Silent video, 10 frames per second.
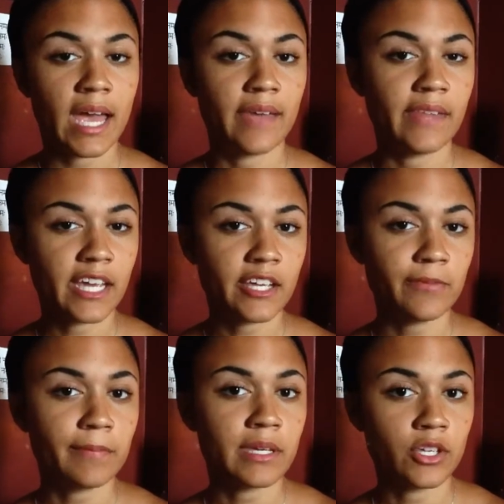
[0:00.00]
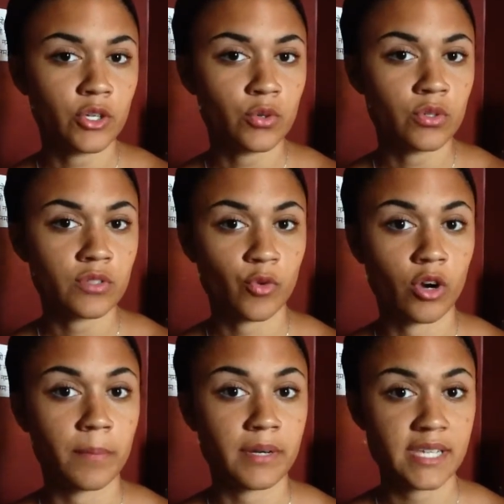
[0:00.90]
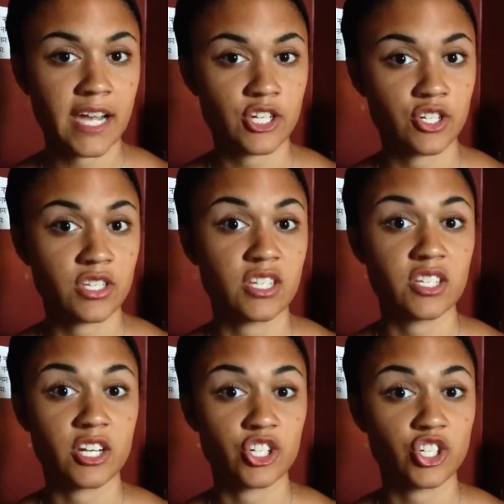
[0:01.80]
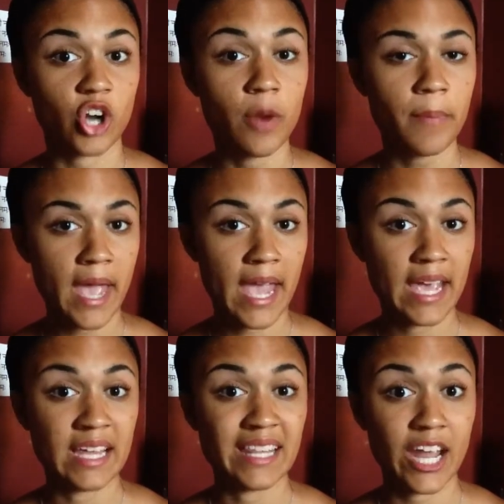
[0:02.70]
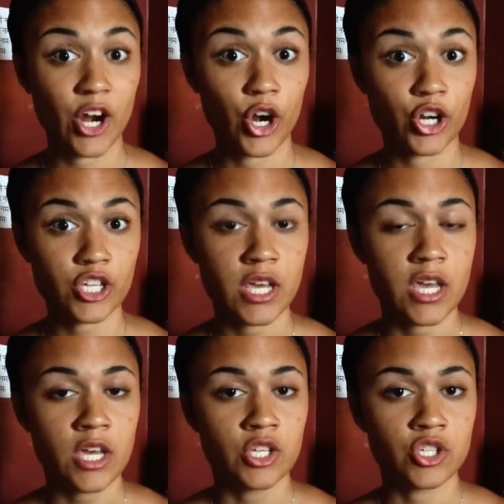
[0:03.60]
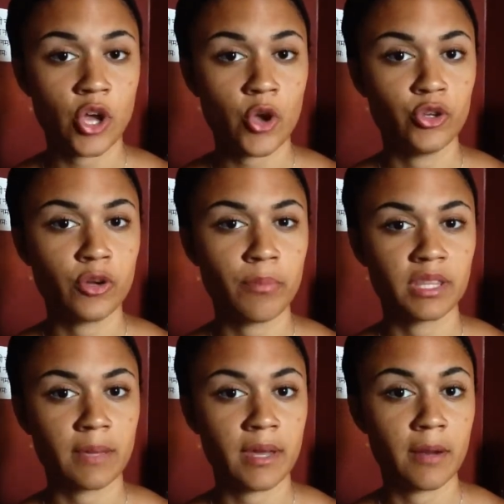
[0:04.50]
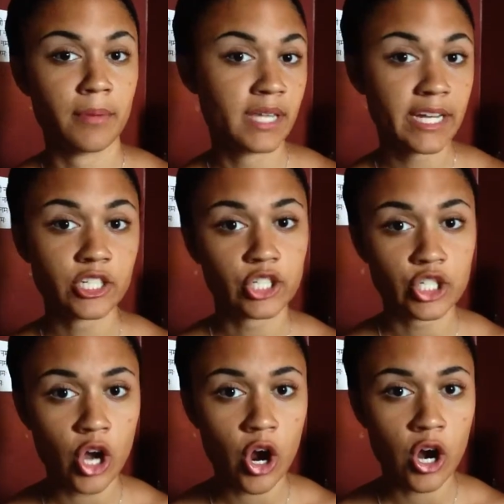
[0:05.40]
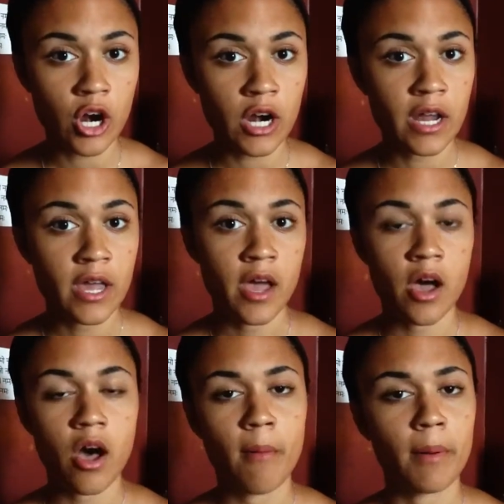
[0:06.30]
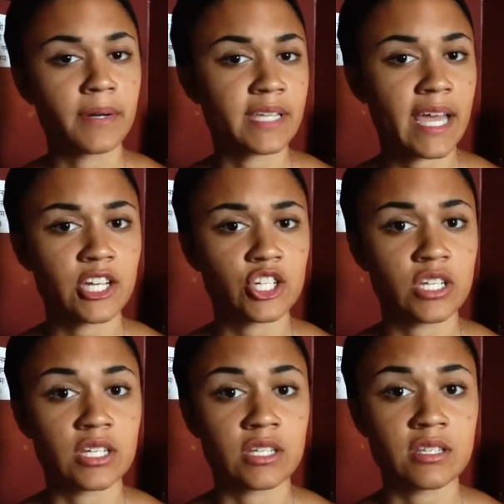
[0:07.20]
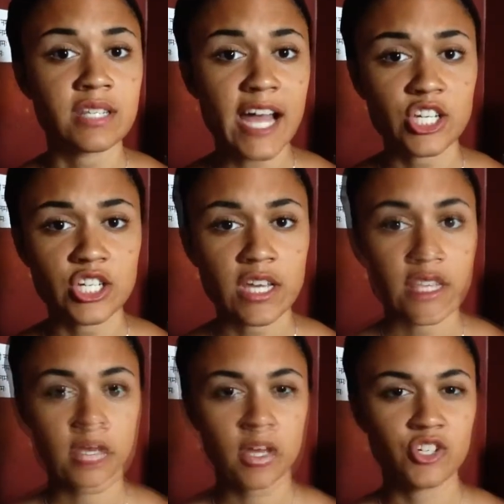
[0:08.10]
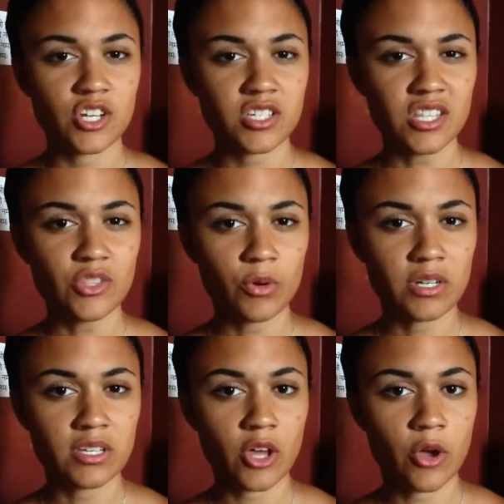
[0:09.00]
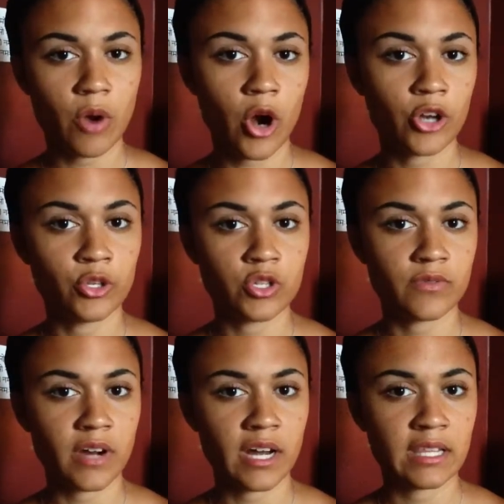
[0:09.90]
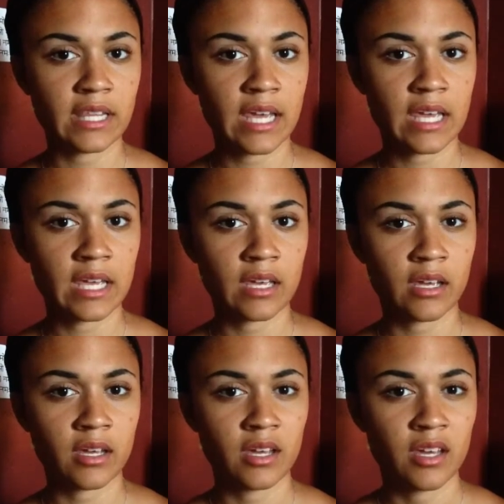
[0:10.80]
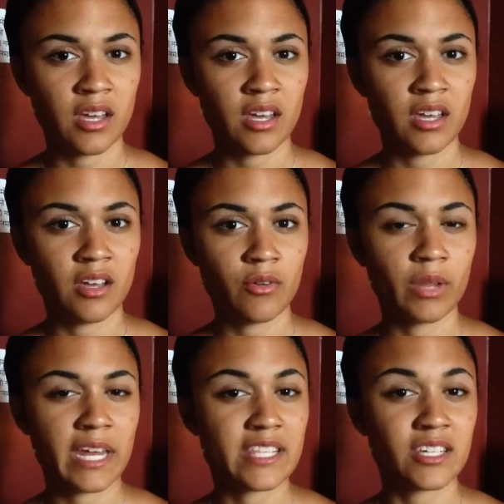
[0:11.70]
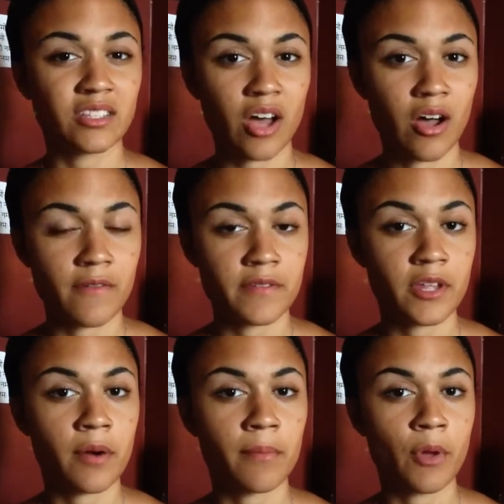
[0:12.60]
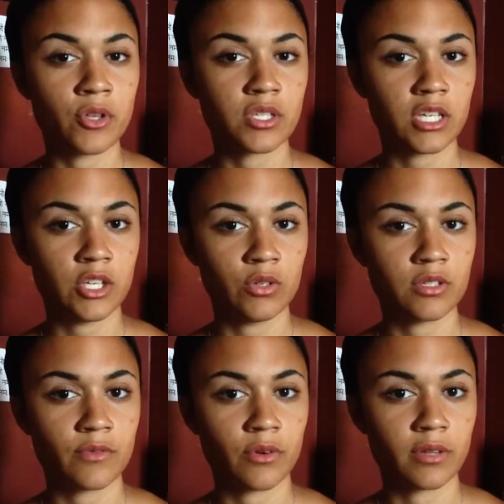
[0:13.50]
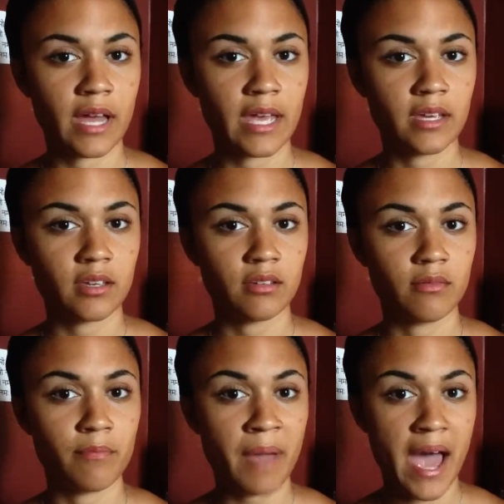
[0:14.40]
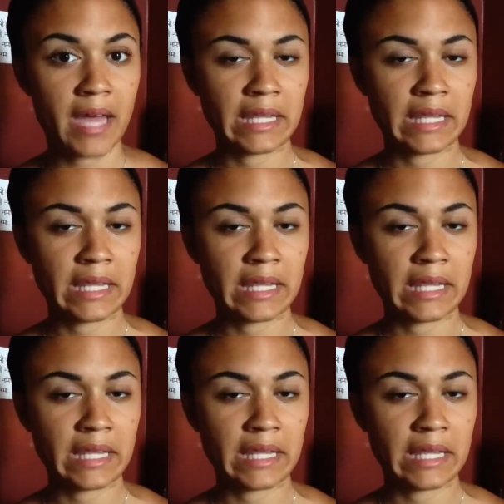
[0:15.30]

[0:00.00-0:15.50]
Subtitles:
and they can be used for protection since they're sharp and they hurt. So you can put them in a protection jar, a protection sachet. Just the thorns alone aren't used for anything related to love. They're mostly used for like bad